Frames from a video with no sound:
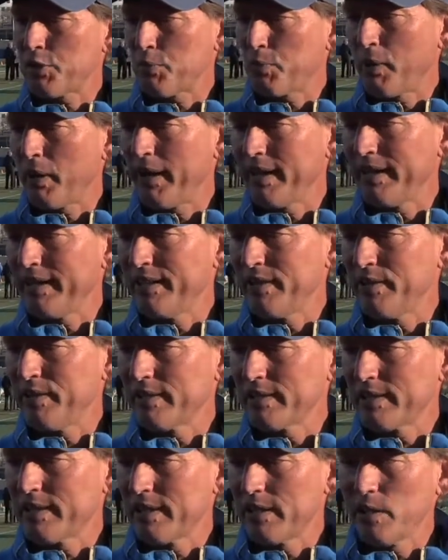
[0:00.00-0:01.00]
spring. You know,
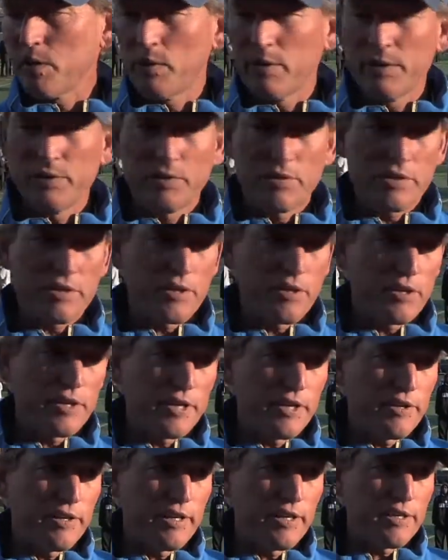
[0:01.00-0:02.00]
he's going to go into his third
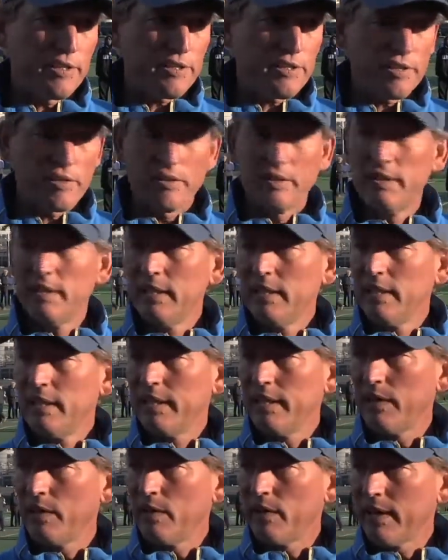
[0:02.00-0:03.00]
year here. So,
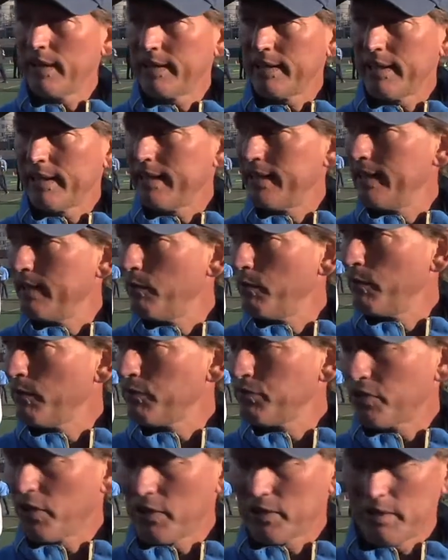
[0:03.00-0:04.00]
you know, I think he will
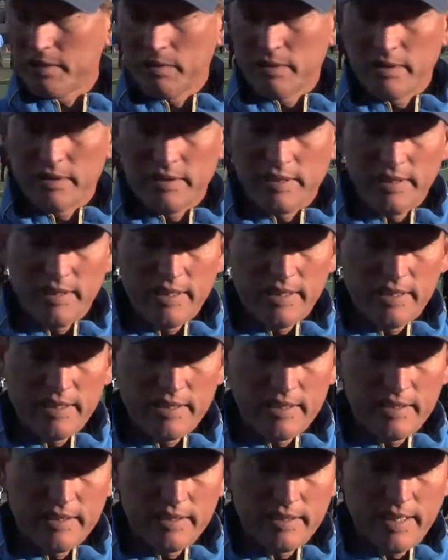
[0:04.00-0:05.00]
start to
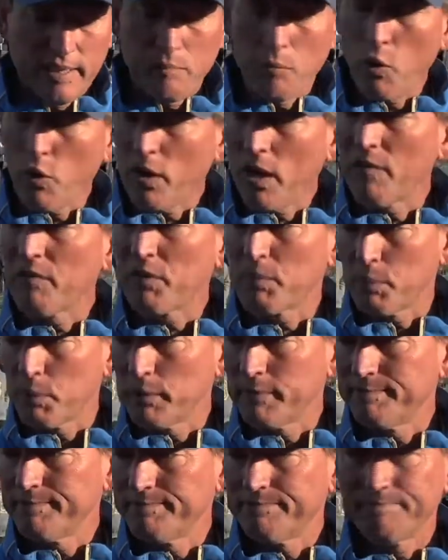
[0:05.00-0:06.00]
uh, get more comfortable.
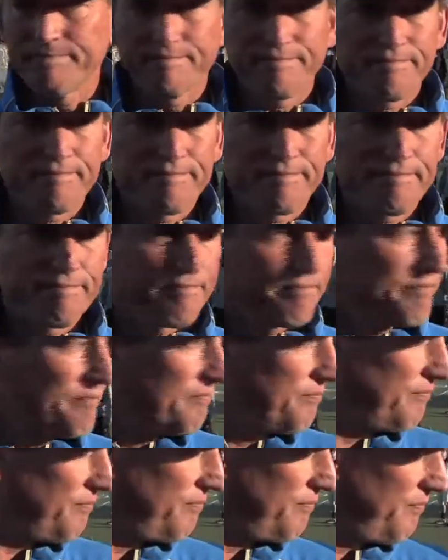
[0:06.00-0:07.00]
Coach you talk
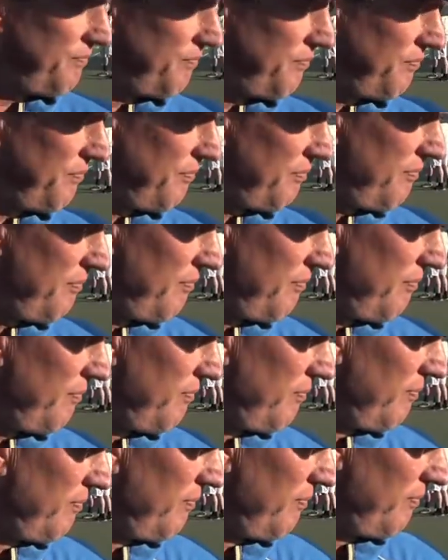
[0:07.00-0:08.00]
about your early
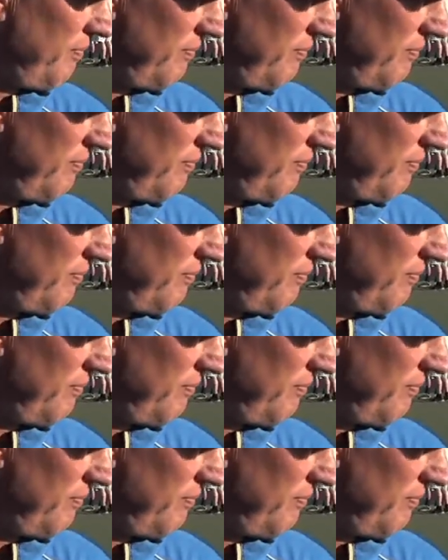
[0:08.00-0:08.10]
enrollees and